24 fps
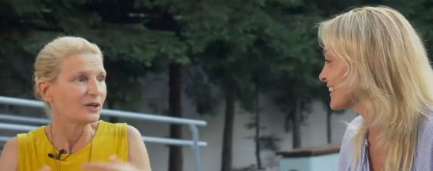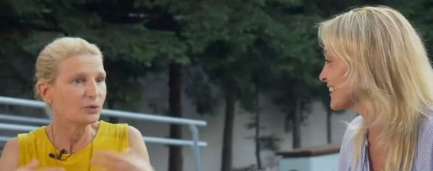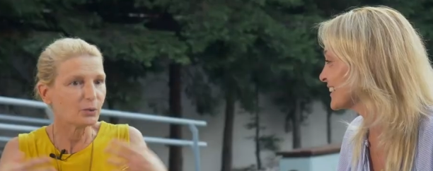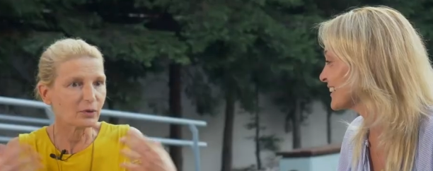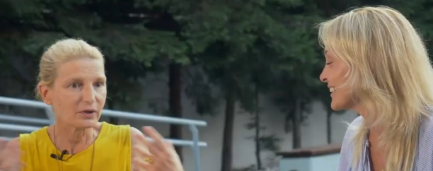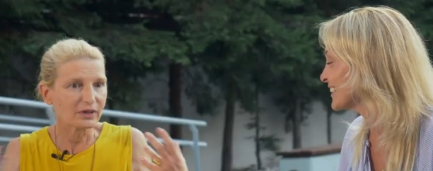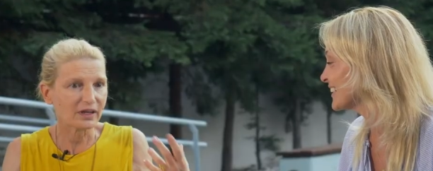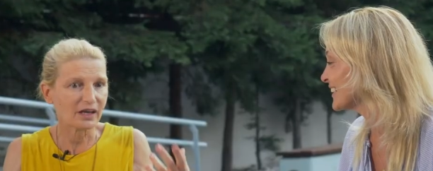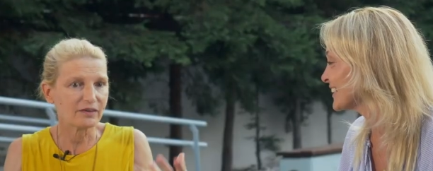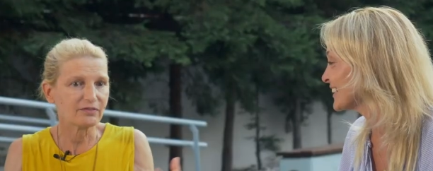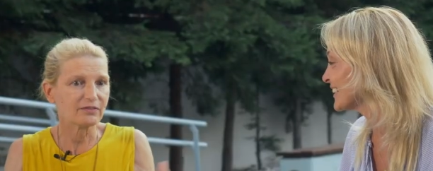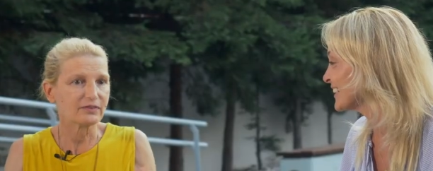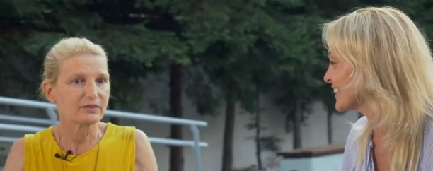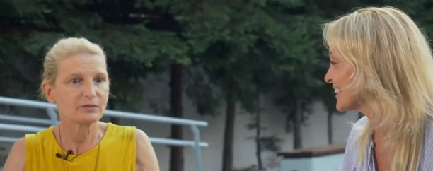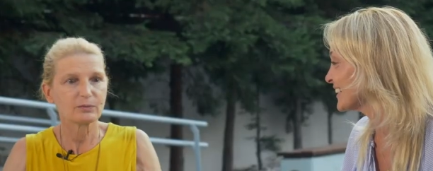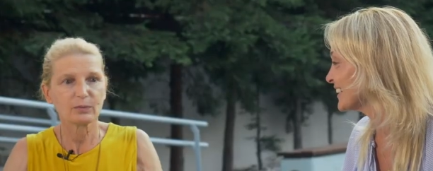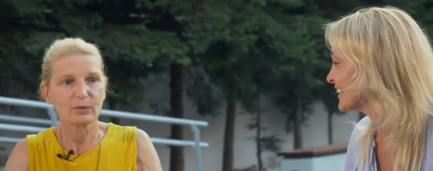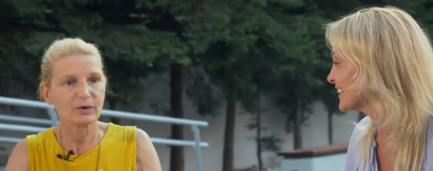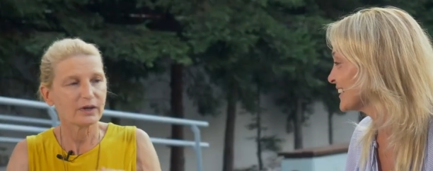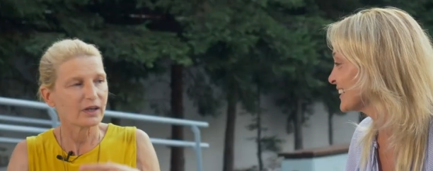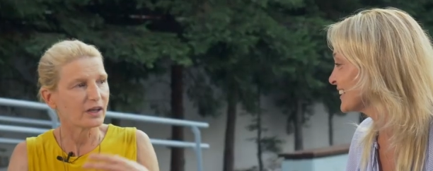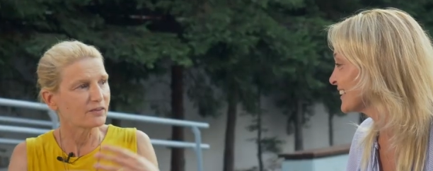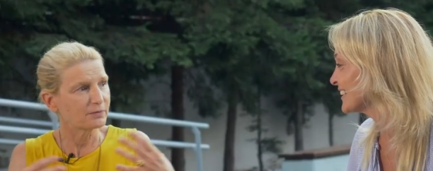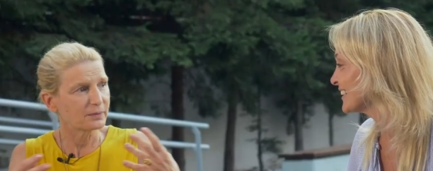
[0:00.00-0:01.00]
Speaker 1: And we have,
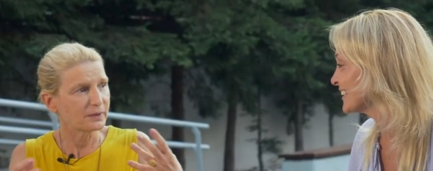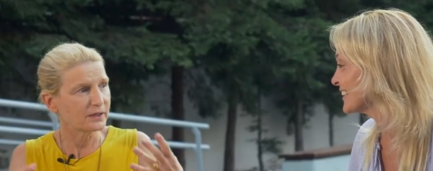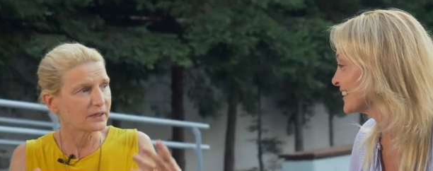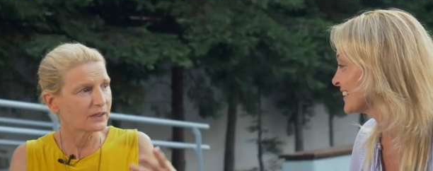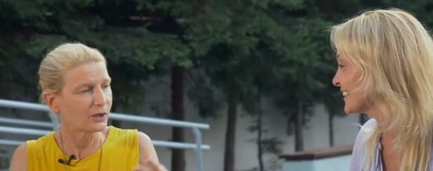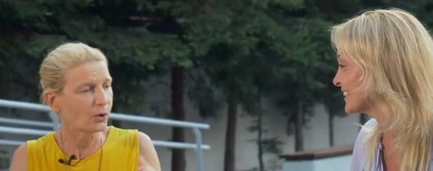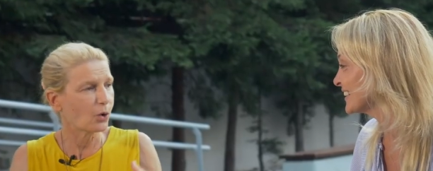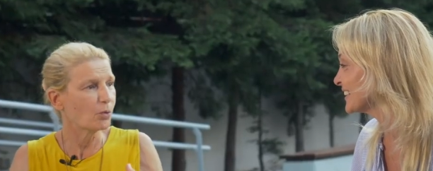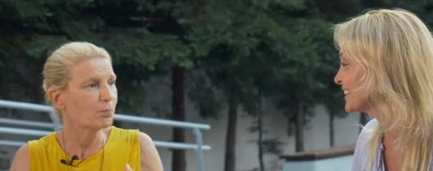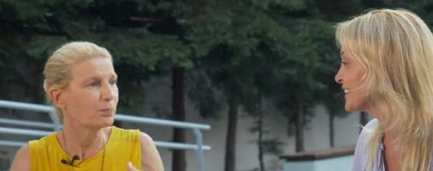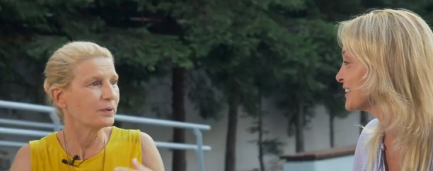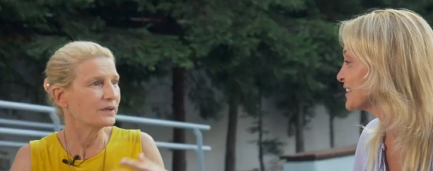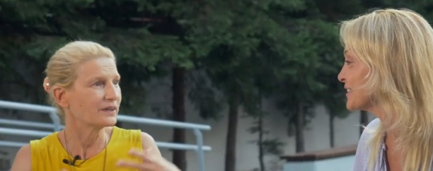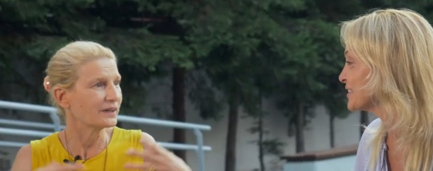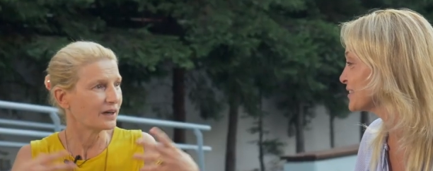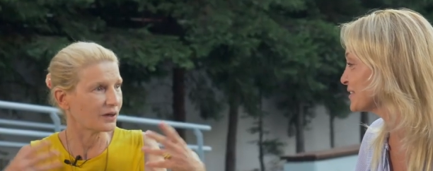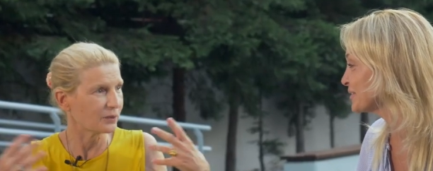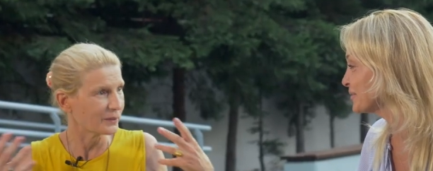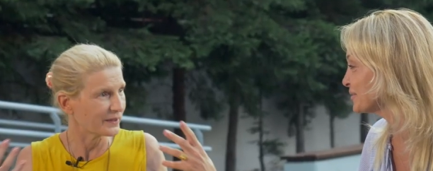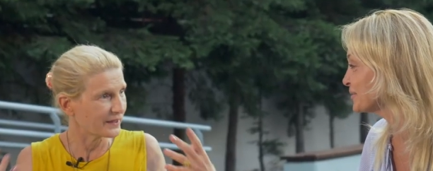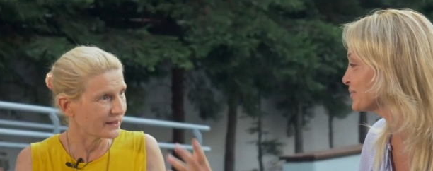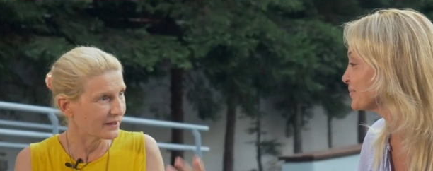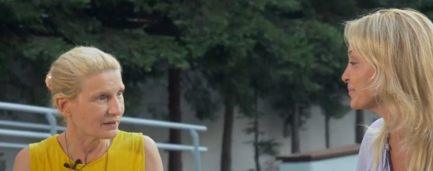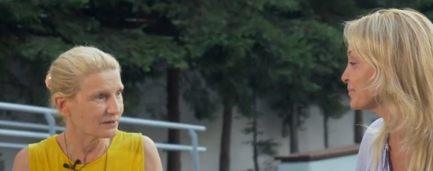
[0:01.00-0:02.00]
we have many open
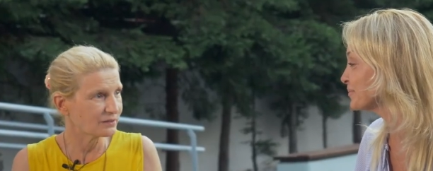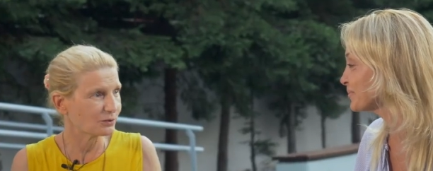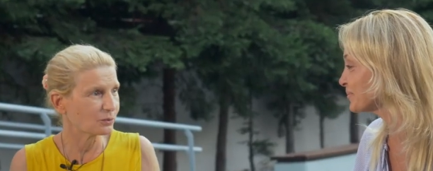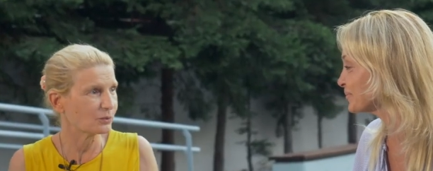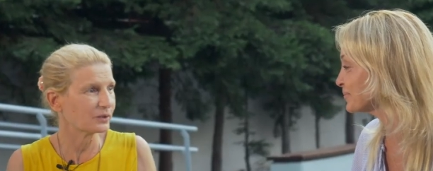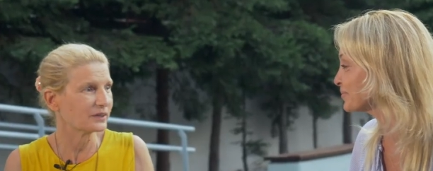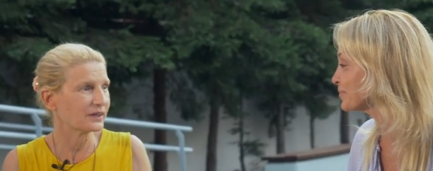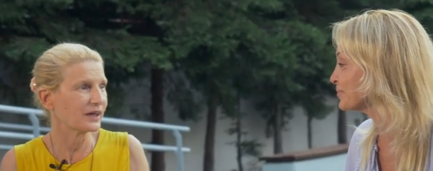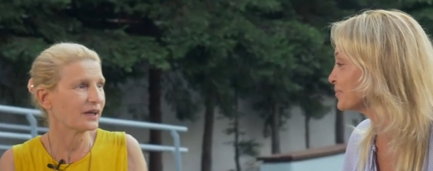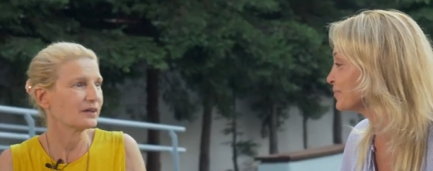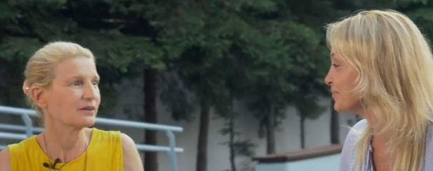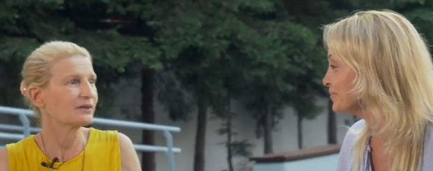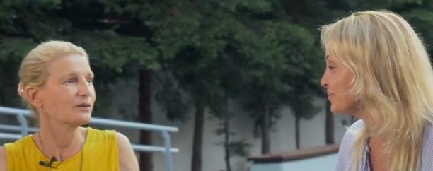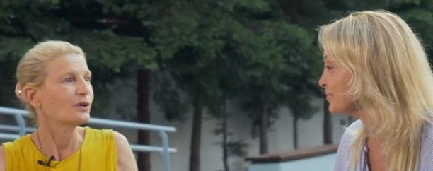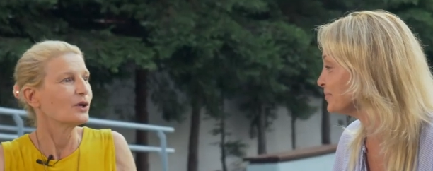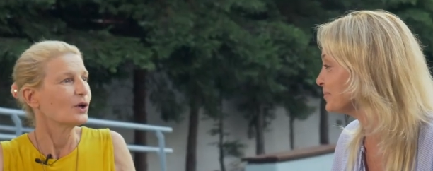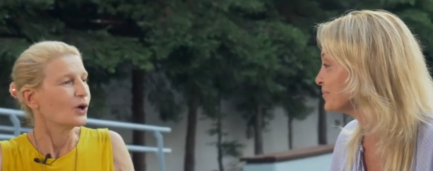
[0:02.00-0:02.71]
areas we can